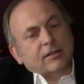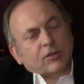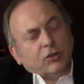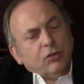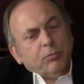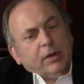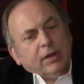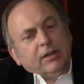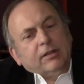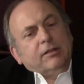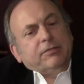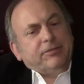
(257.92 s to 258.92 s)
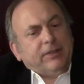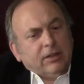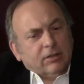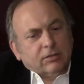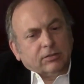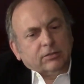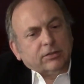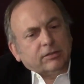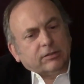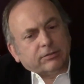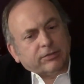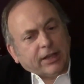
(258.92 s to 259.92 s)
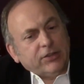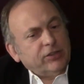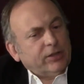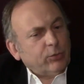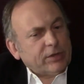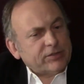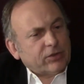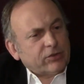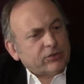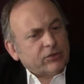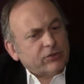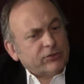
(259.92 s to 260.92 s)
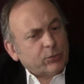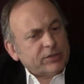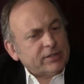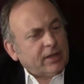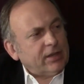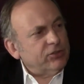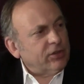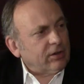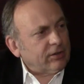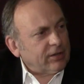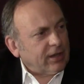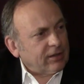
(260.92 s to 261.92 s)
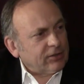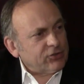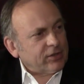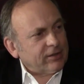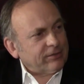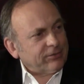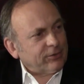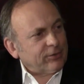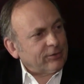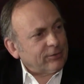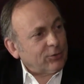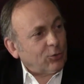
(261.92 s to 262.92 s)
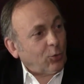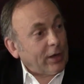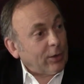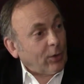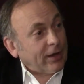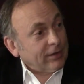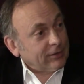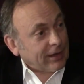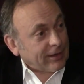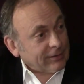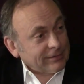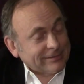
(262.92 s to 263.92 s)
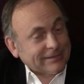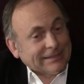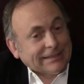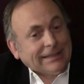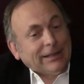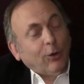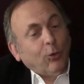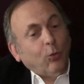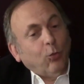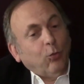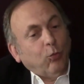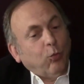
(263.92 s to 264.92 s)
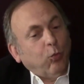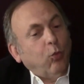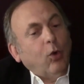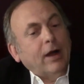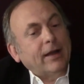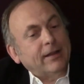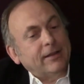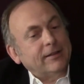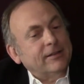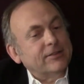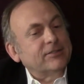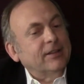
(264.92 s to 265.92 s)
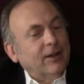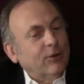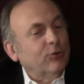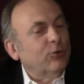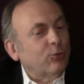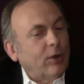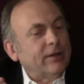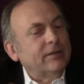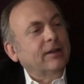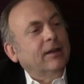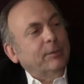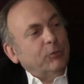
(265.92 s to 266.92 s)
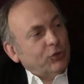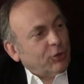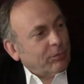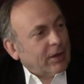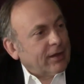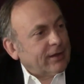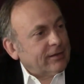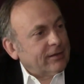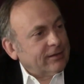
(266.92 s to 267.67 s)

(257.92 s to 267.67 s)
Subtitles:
So you've been in the field of aging research, as we say, gerontology, for quite a while now. Why is now the right time in your mind?